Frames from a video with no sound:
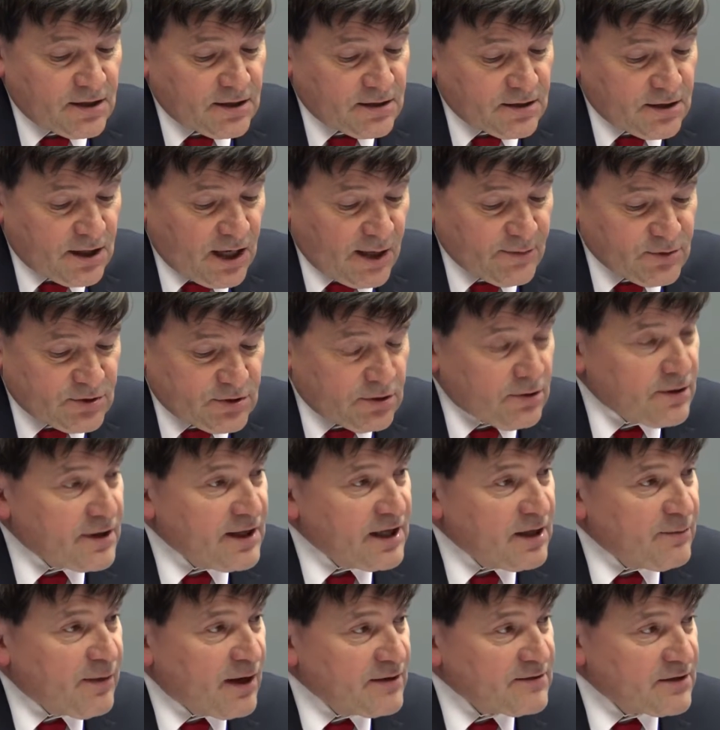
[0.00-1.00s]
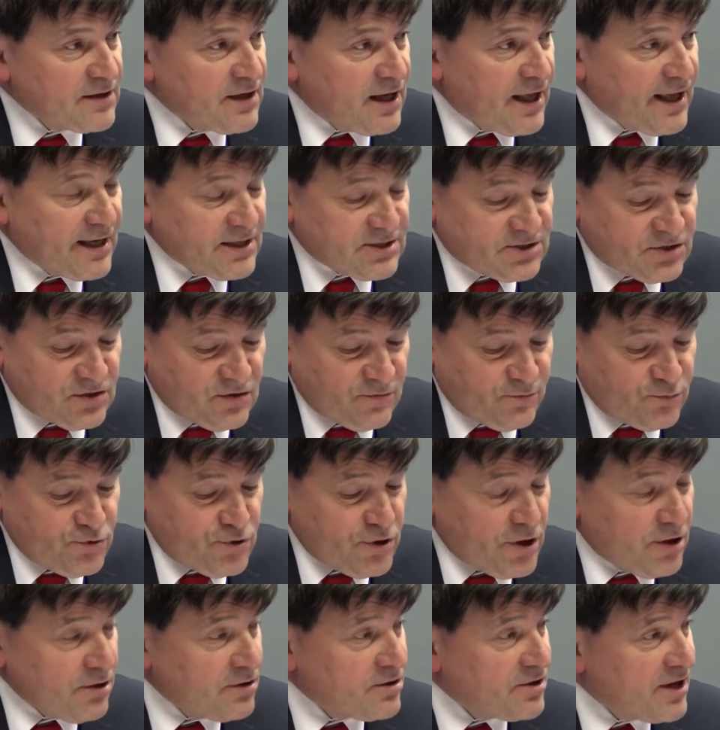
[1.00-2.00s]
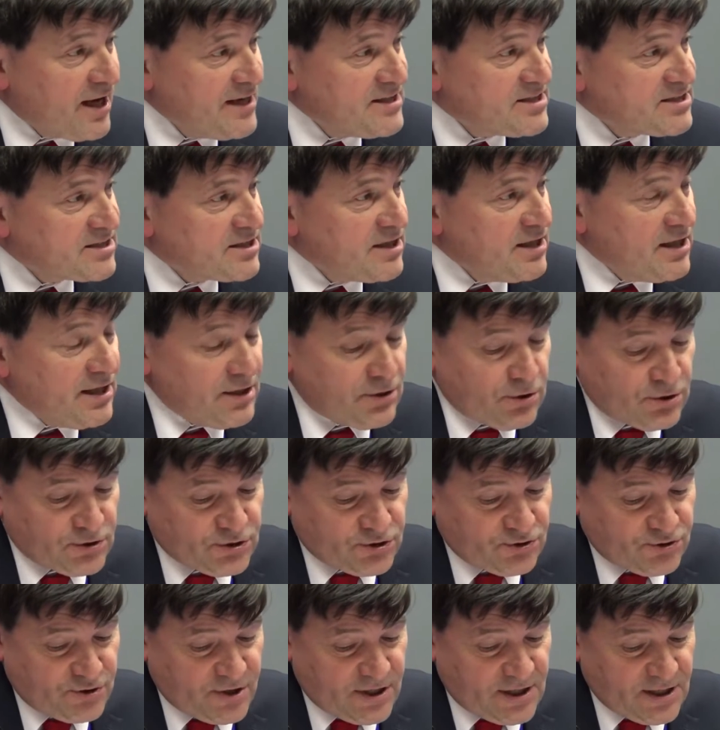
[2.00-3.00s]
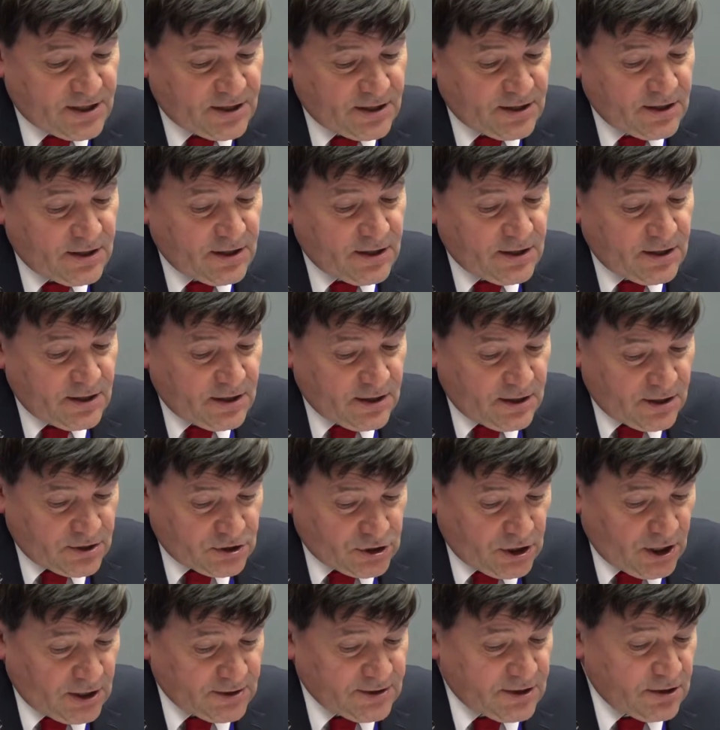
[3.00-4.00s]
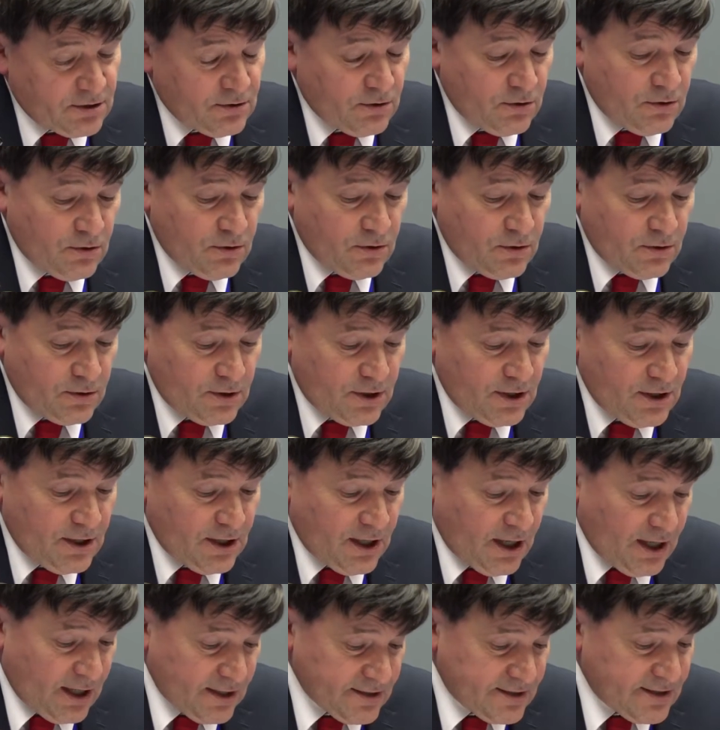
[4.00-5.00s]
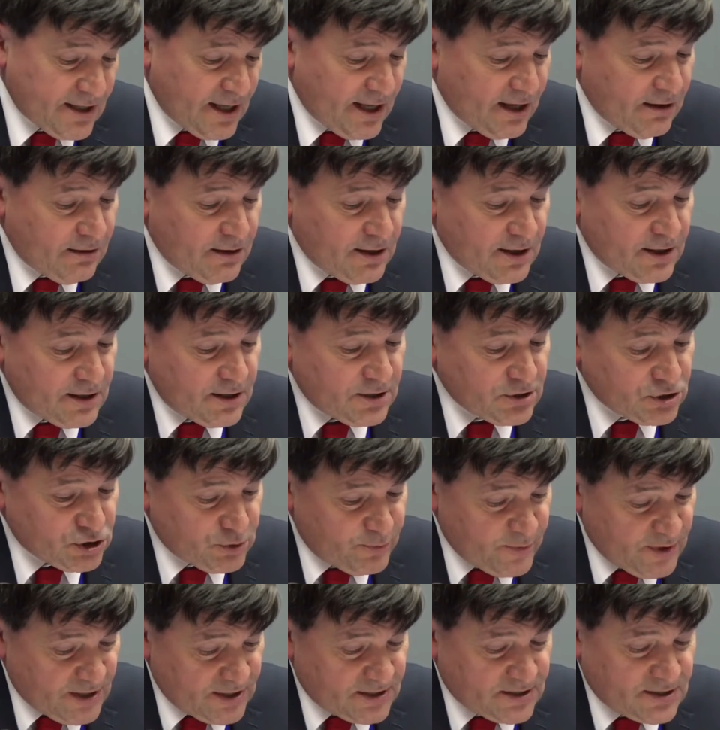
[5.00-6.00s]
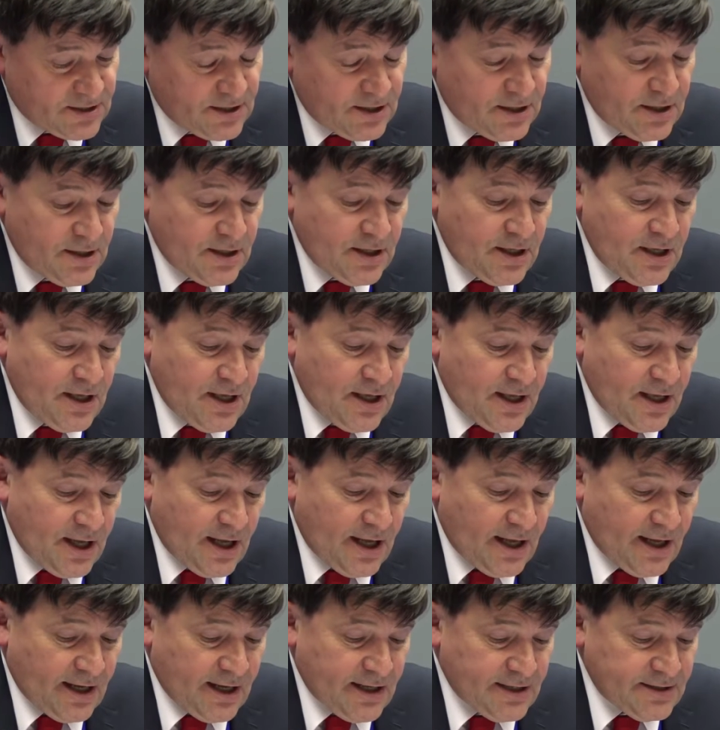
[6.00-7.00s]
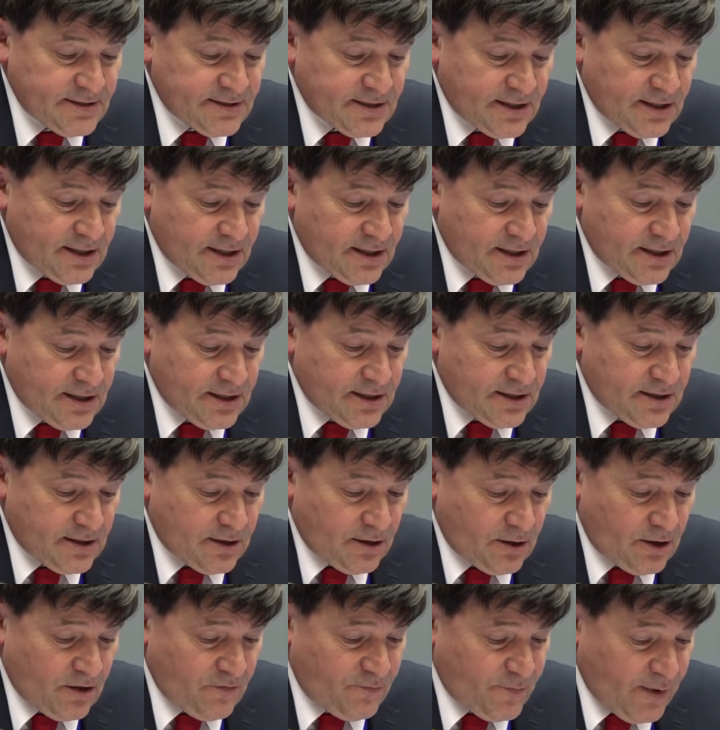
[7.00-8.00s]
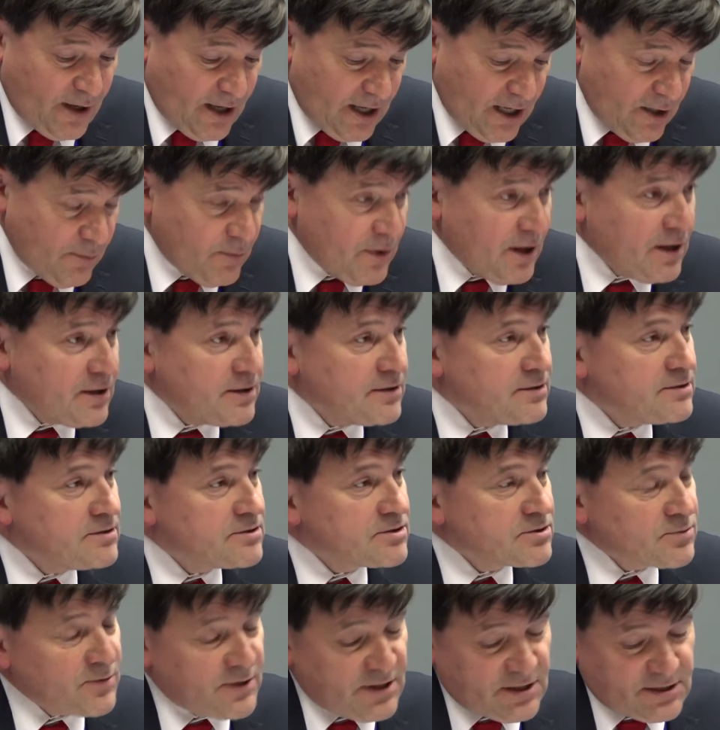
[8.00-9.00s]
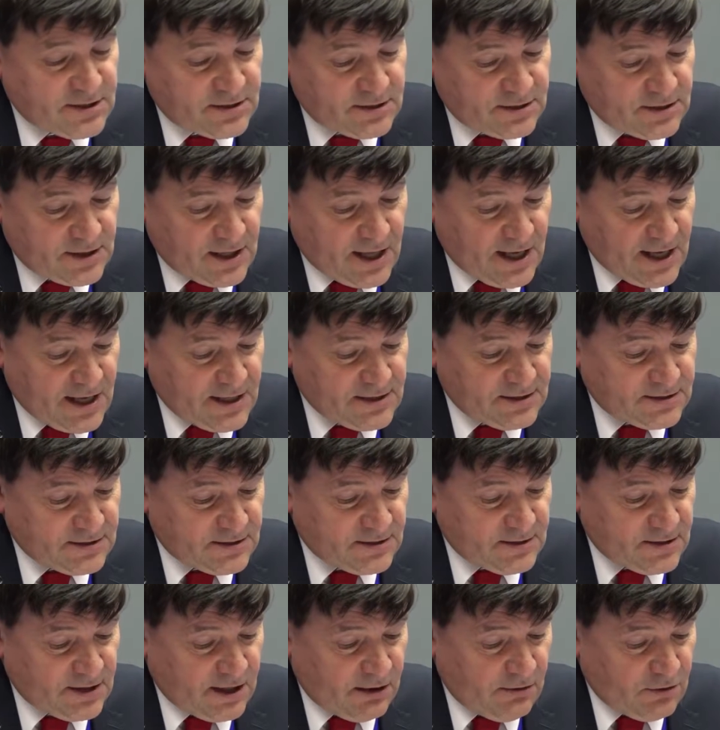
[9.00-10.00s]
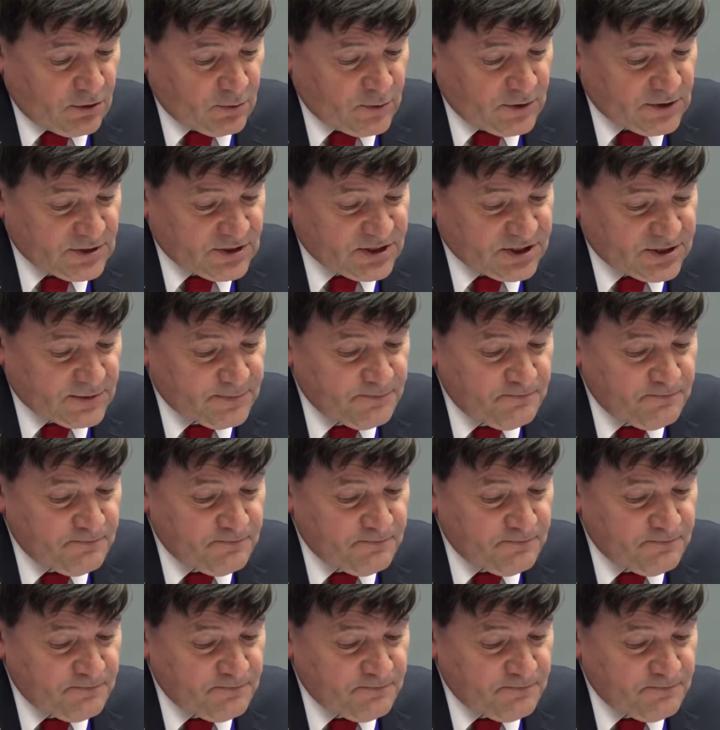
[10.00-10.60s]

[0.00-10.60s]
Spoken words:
I'm talking about the likes of Bruno Kreisky in Austria, Charles de Gaulle, Adenauer, Schmidt, and Olof Palme in Sweden, and Harold Wilson.